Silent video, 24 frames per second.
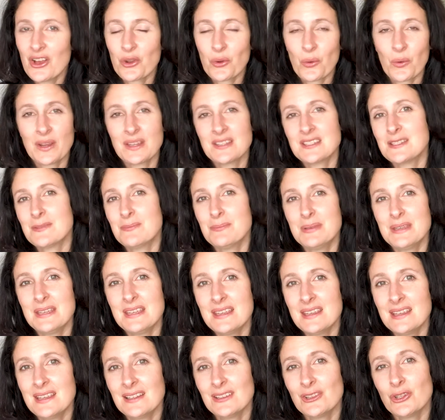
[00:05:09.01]
going to
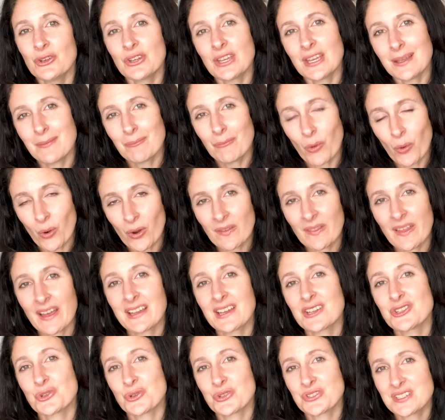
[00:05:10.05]
be looking more
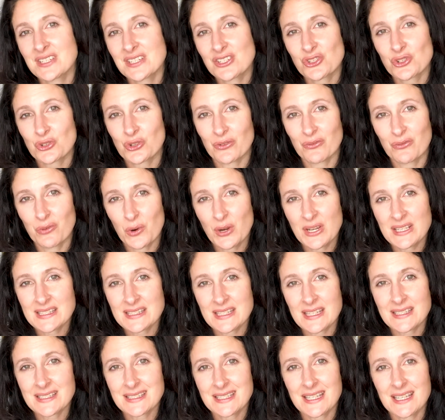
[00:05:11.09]
like a traditional voice
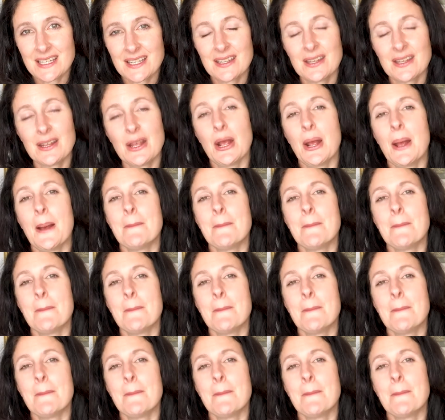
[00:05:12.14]
lesson,